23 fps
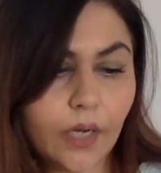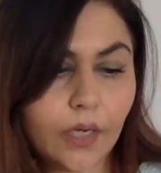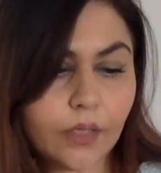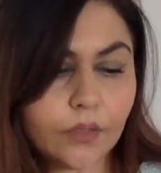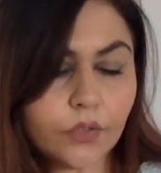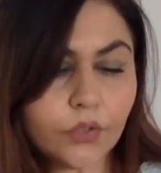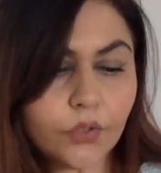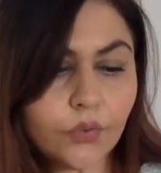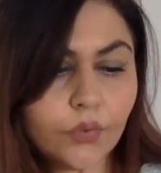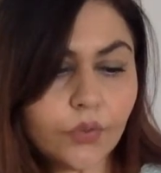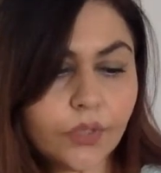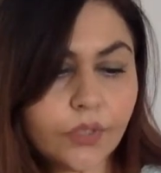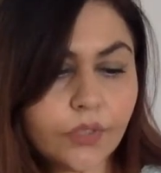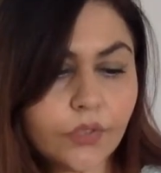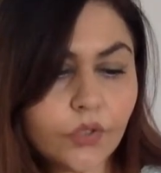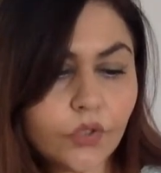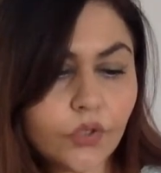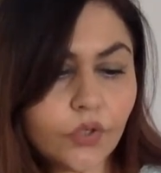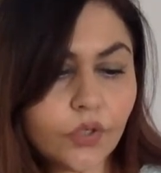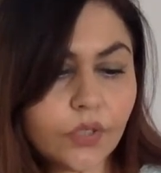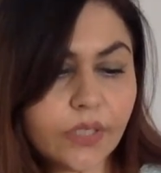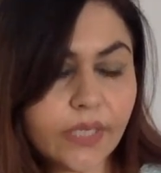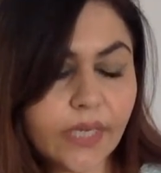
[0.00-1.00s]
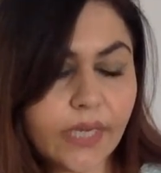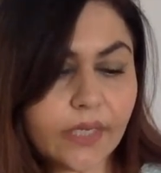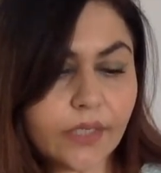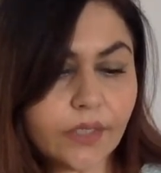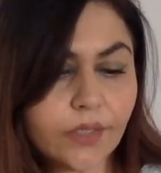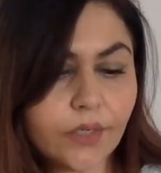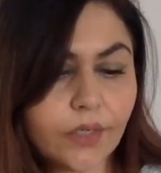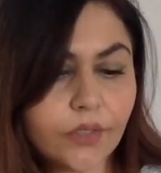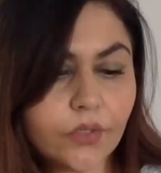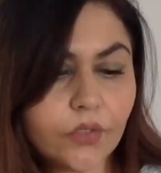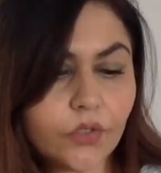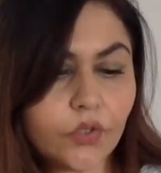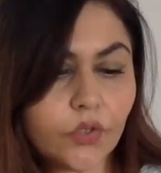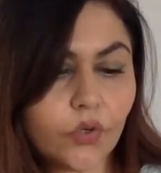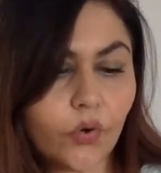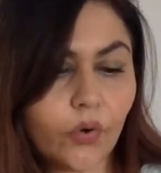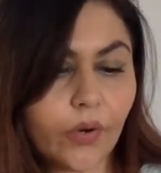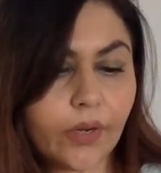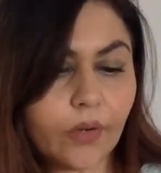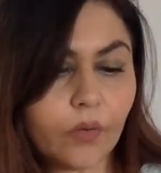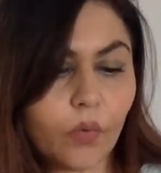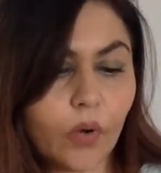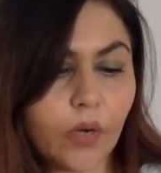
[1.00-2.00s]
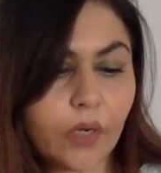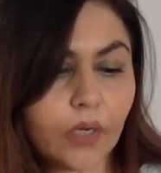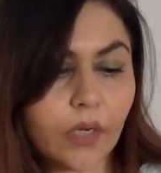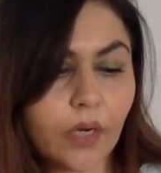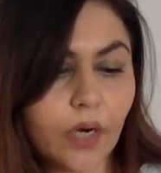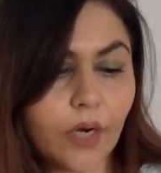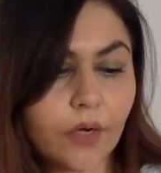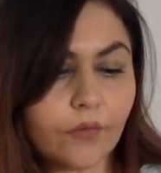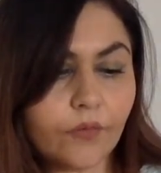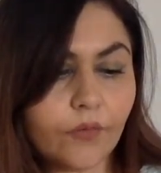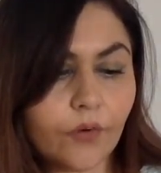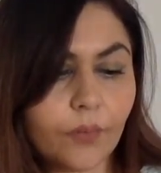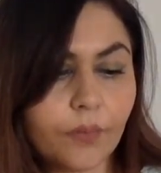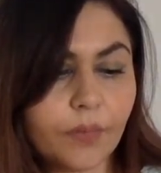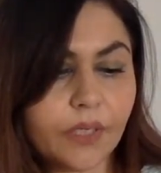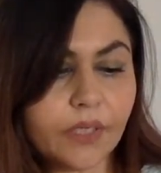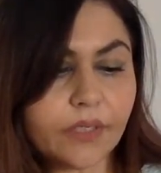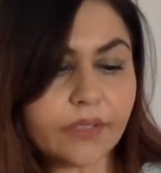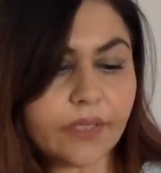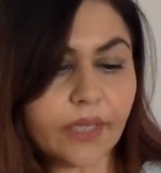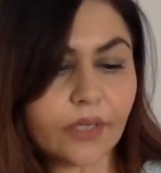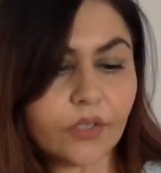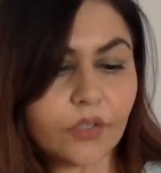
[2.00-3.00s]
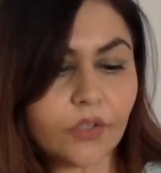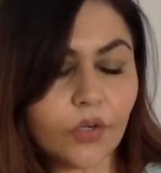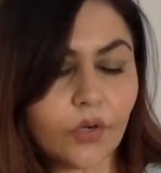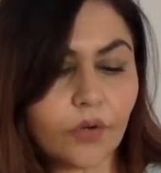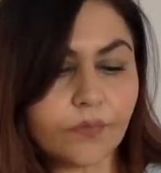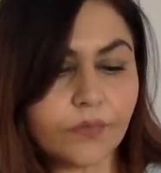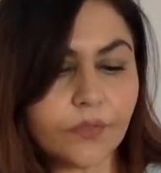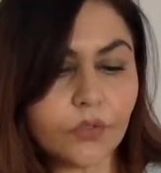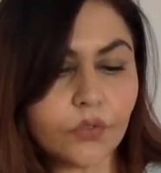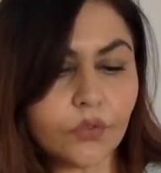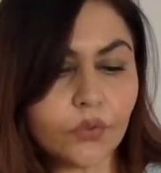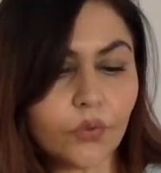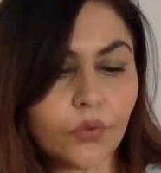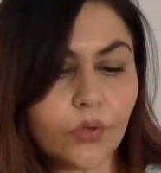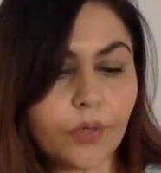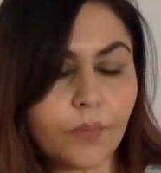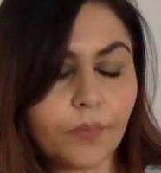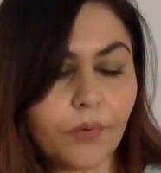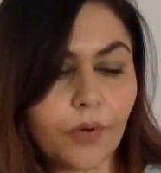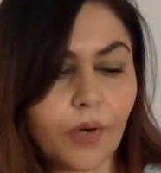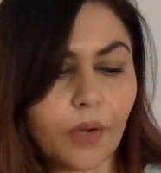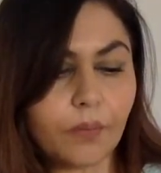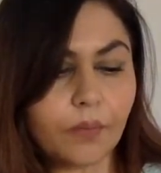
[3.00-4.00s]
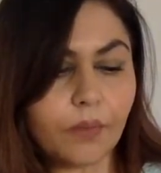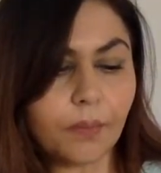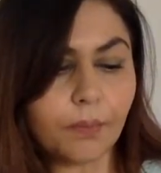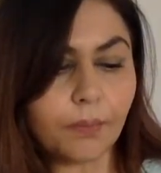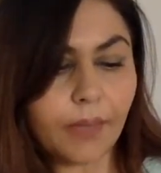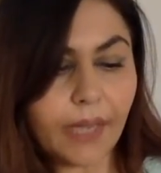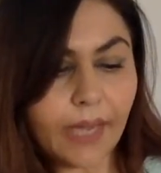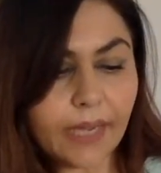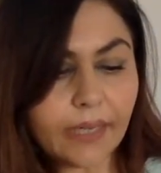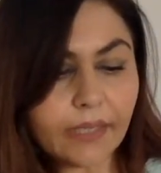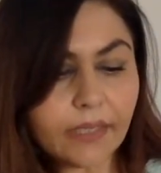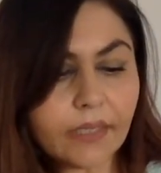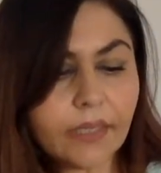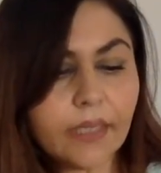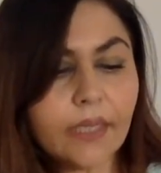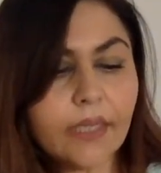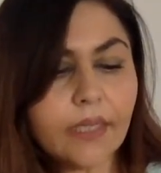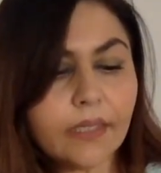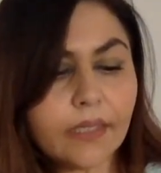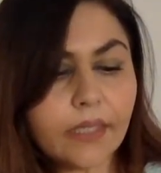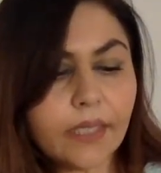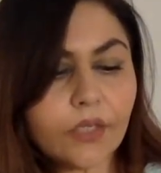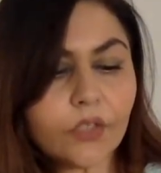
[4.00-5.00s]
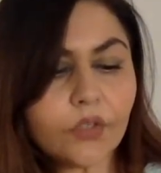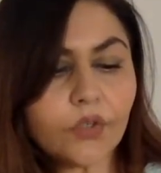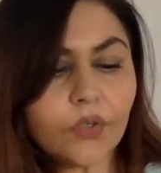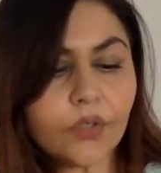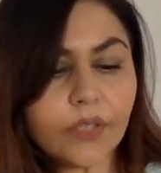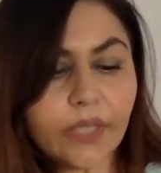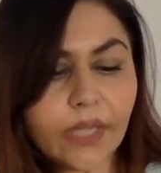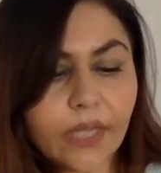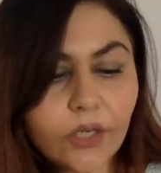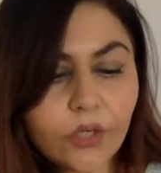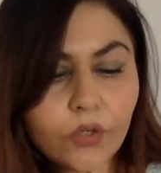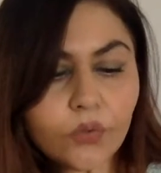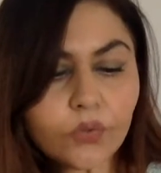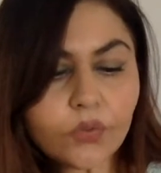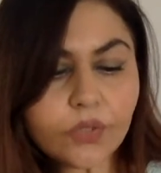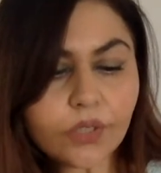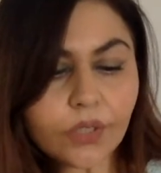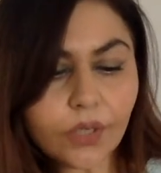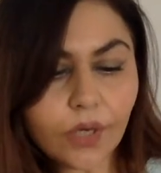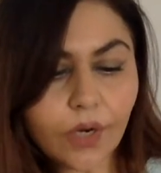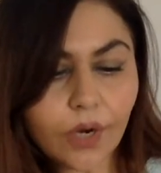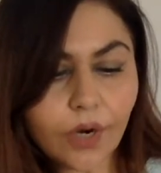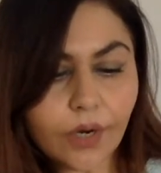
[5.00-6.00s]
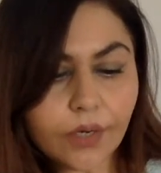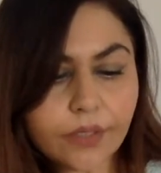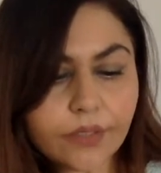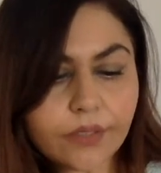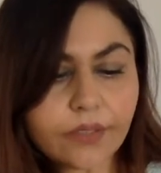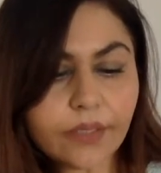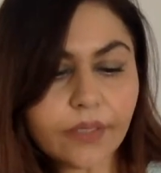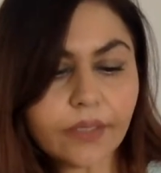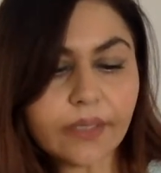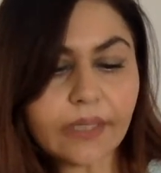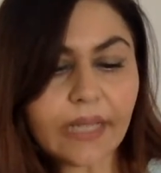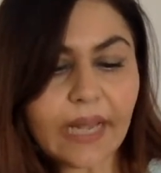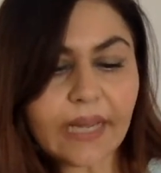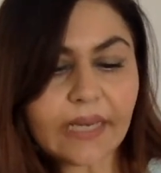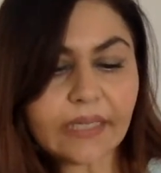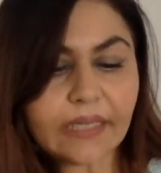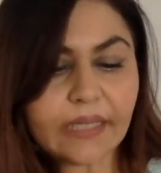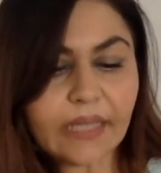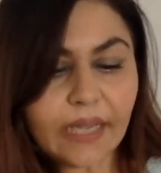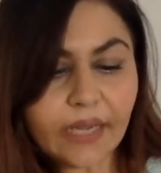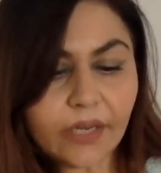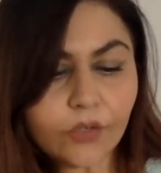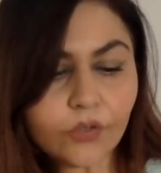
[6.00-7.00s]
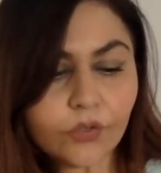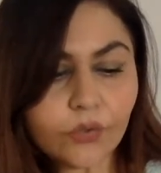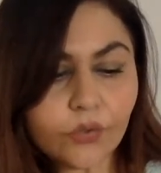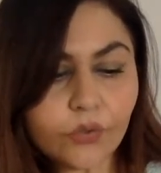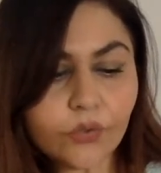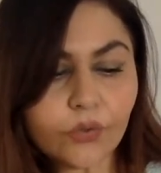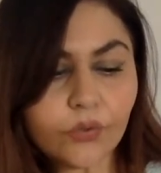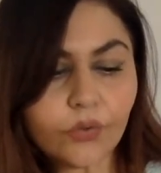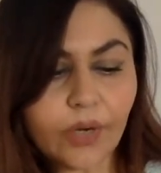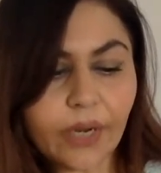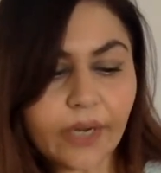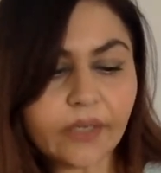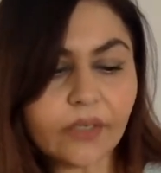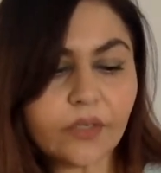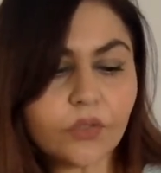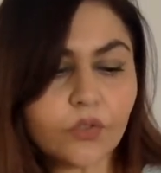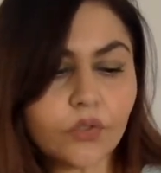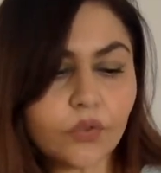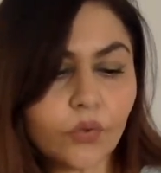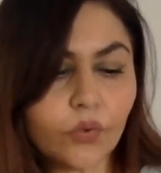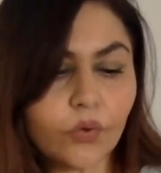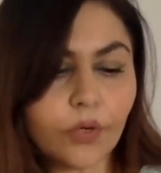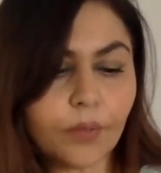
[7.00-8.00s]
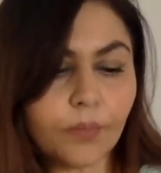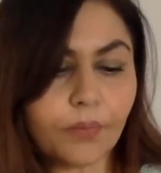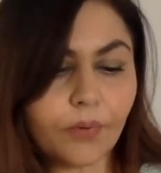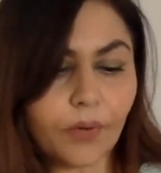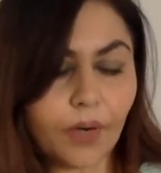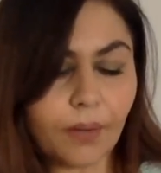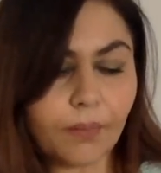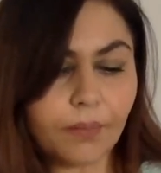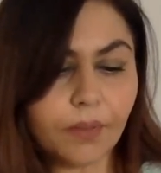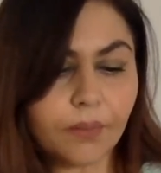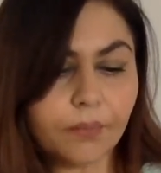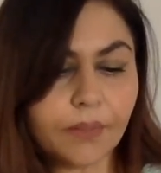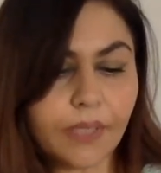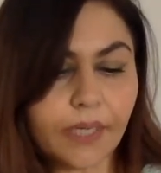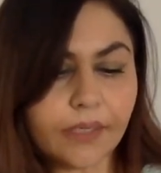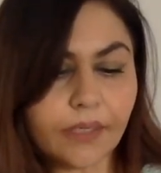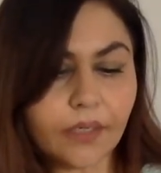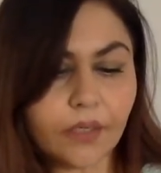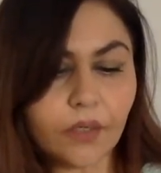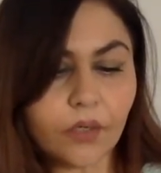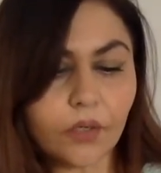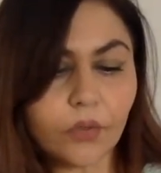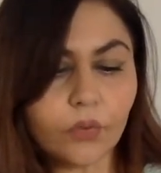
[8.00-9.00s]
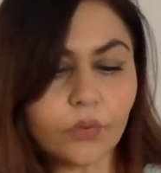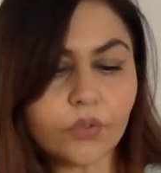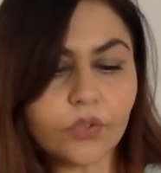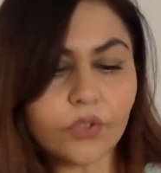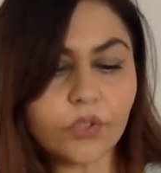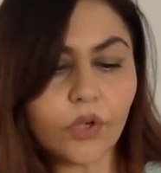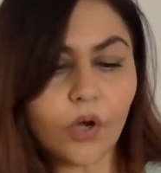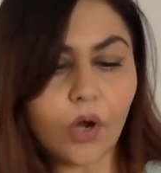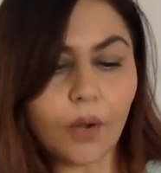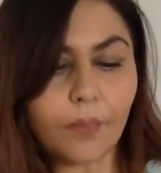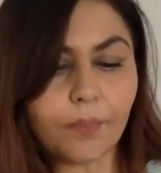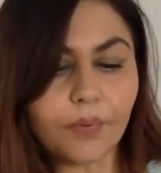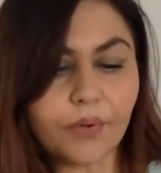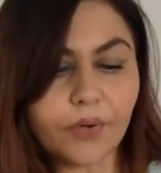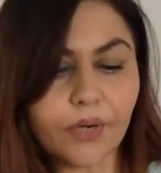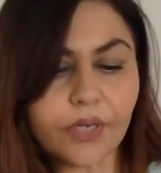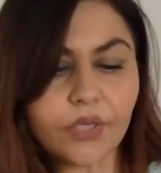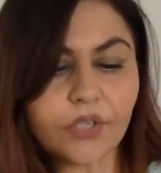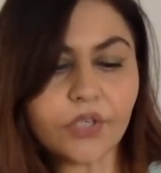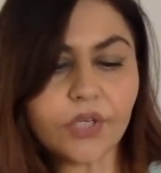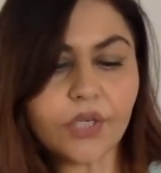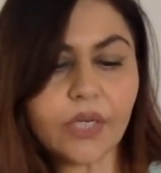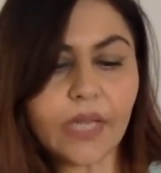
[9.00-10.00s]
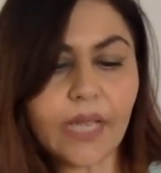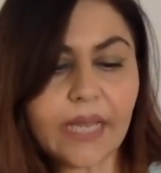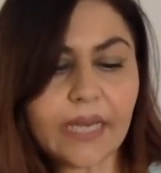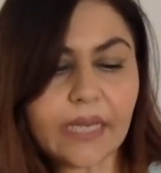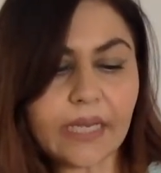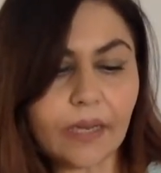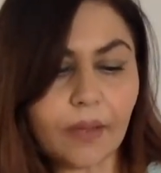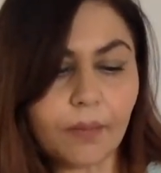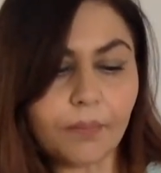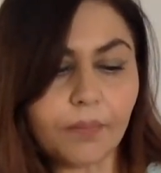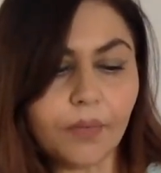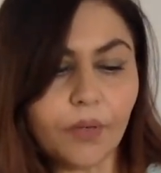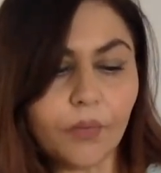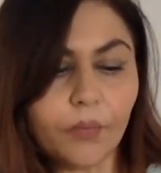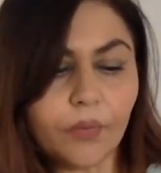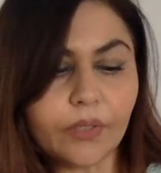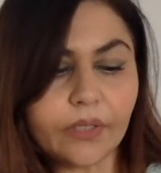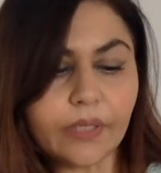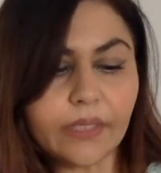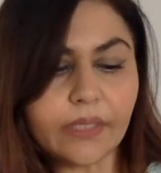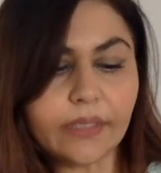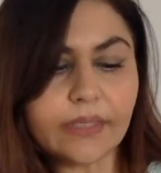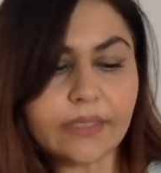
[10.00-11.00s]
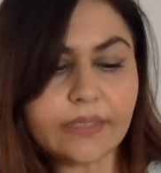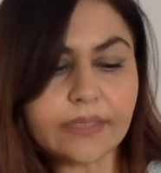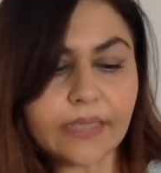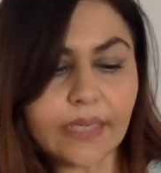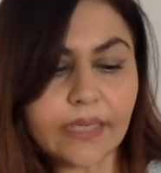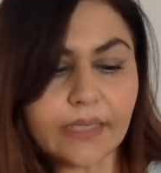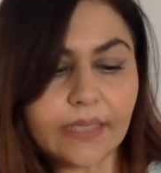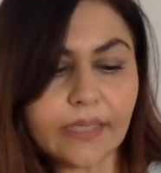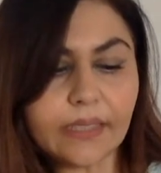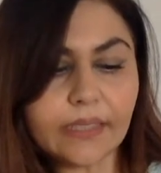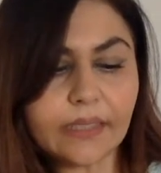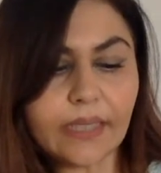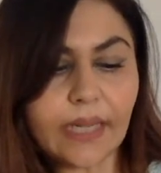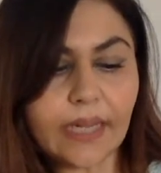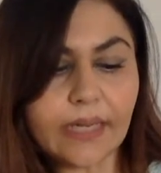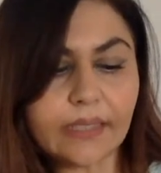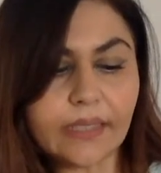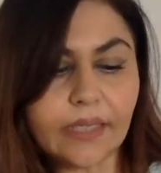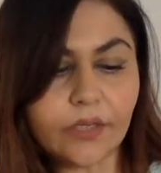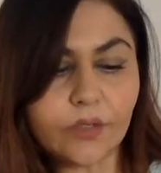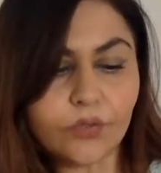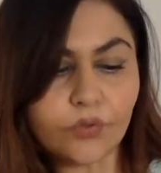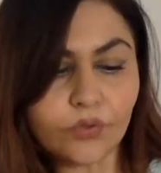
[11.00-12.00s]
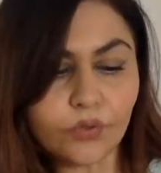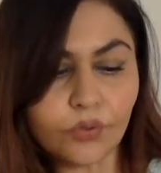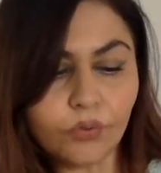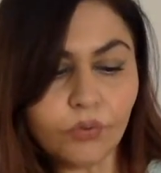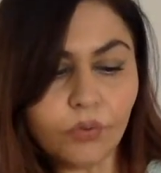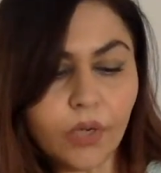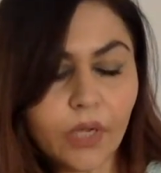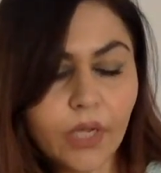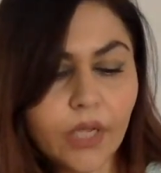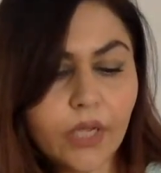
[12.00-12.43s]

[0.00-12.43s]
Students should take turns drawing one card from each section of the story problem mat. They should then use the cards that they drew to write a story problem that includes the operation and number within the setting that they drew.